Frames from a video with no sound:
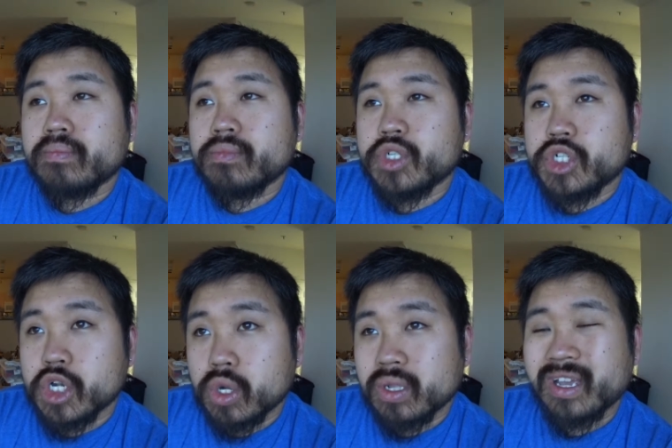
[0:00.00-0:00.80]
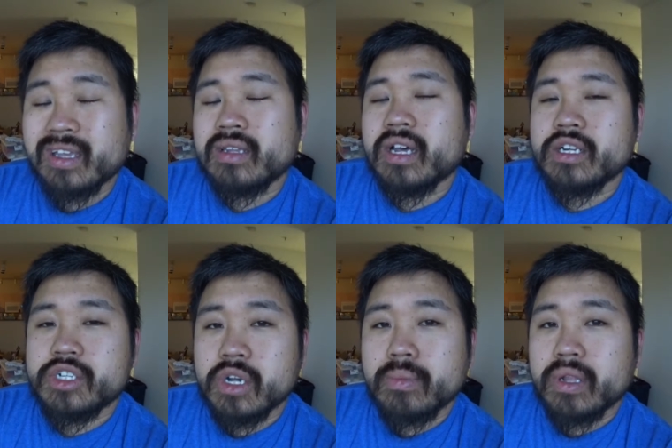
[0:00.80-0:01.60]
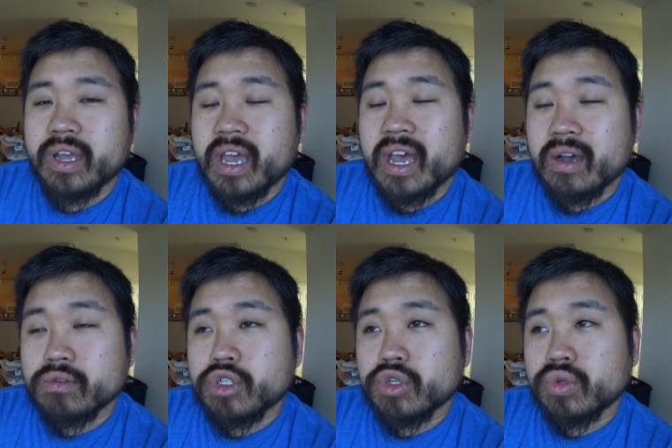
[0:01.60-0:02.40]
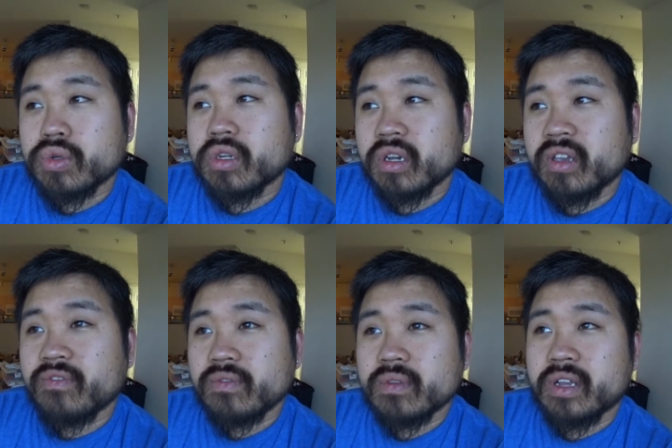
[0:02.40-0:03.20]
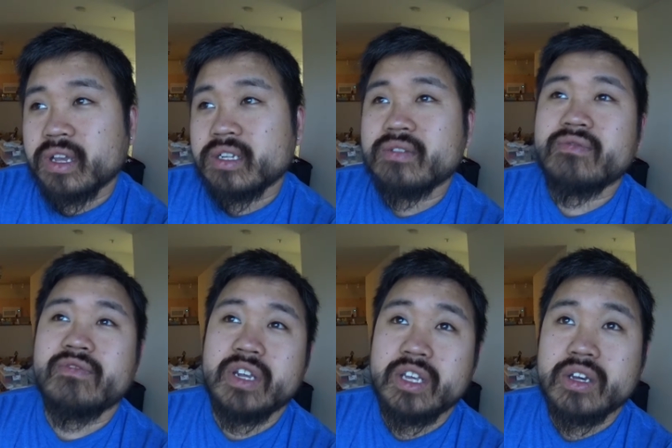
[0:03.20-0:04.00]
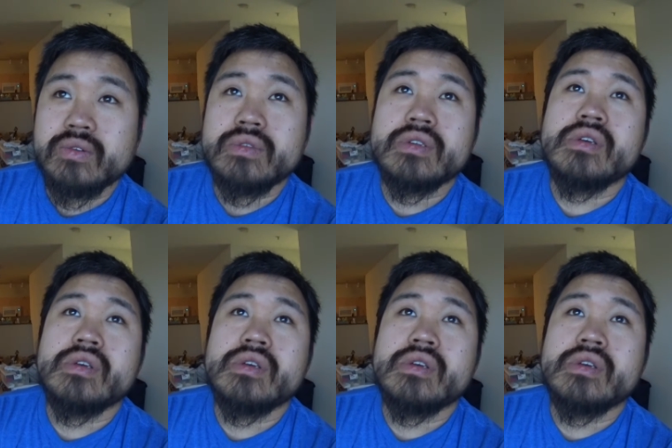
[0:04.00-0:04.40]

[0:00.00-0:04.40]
show, like not a show, but like a how-to cooking like video,